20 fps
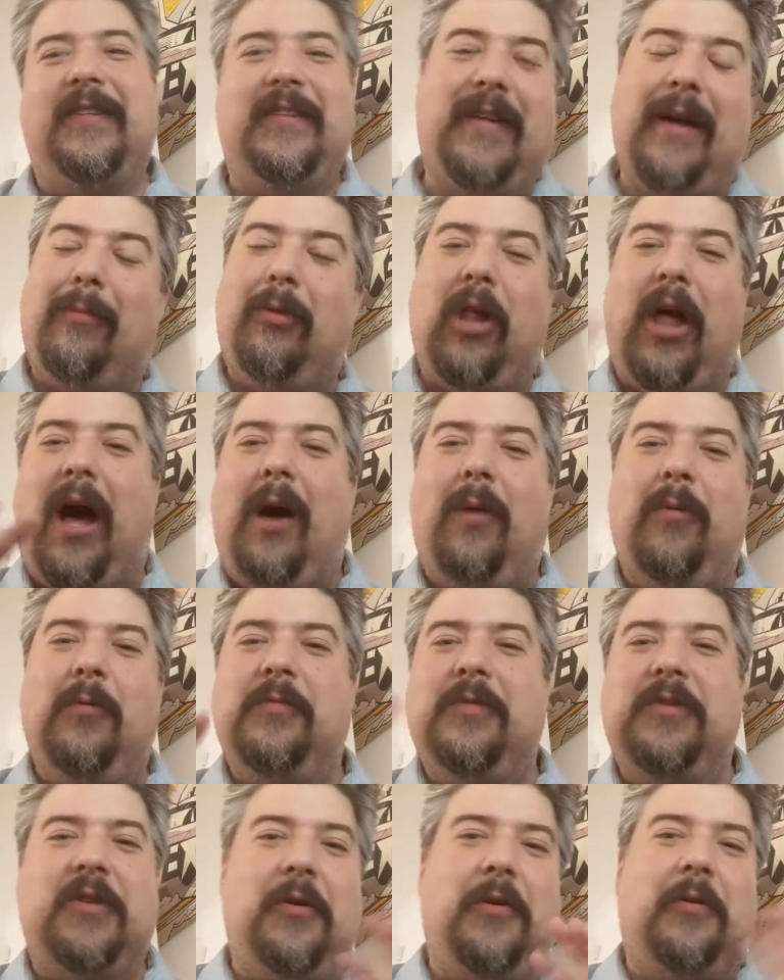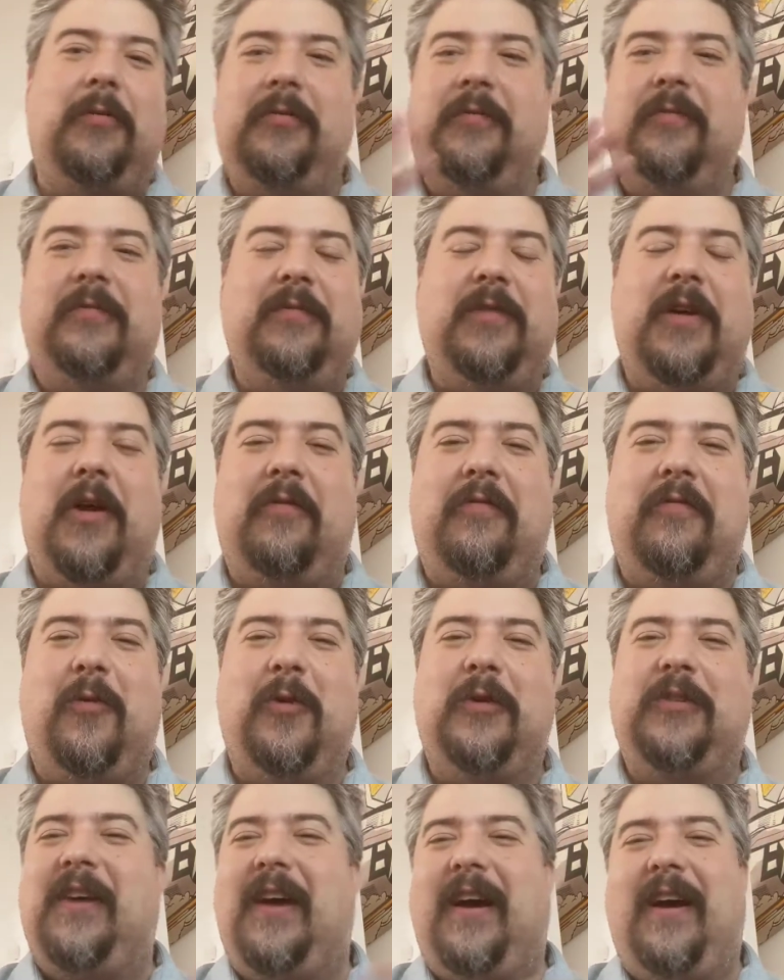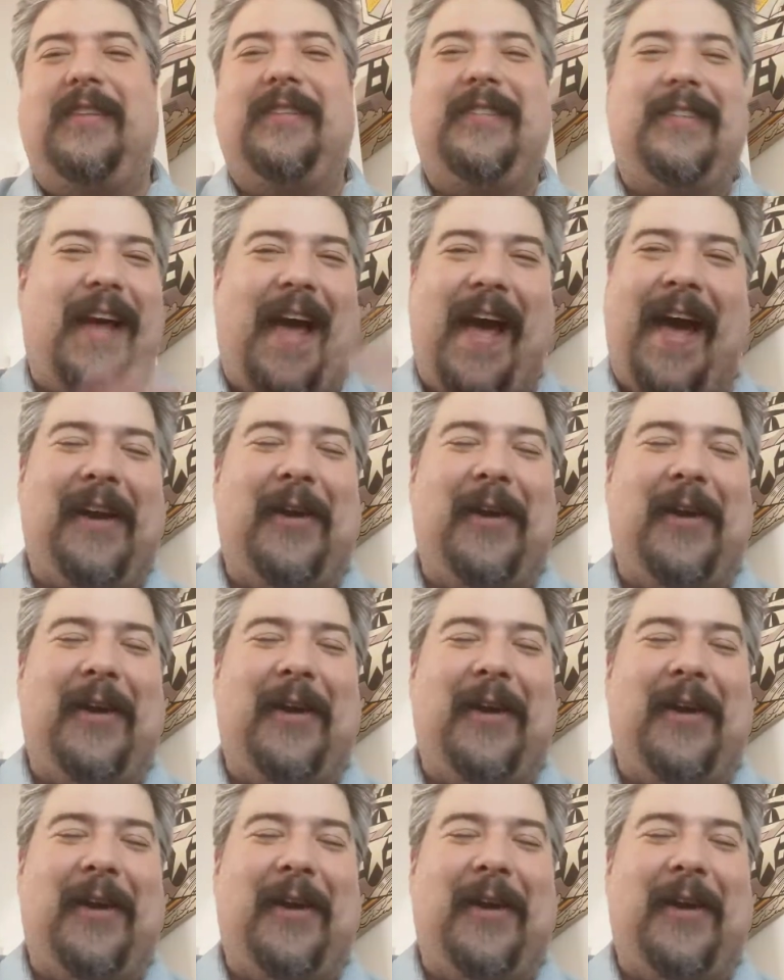It's a double album, so 4 sides.